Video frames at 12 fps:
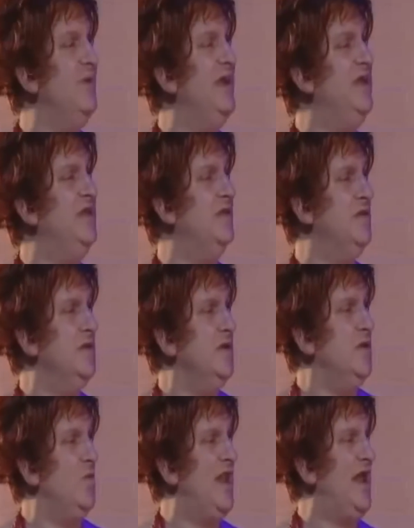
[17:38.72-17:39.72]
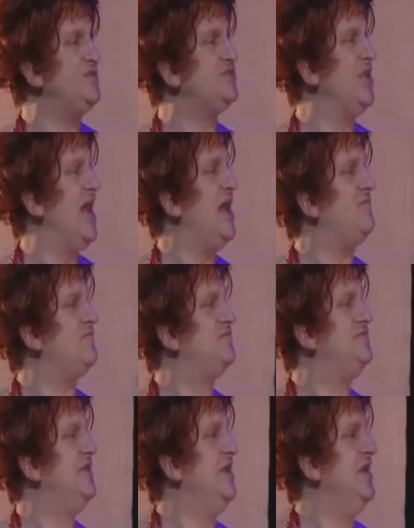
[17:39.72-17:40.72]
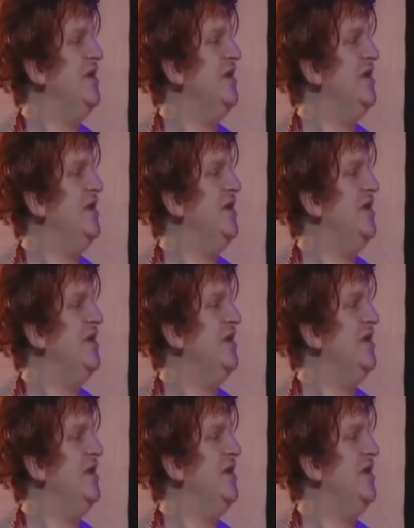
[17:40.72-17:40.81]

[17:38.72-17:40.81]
me. When Ash left. It was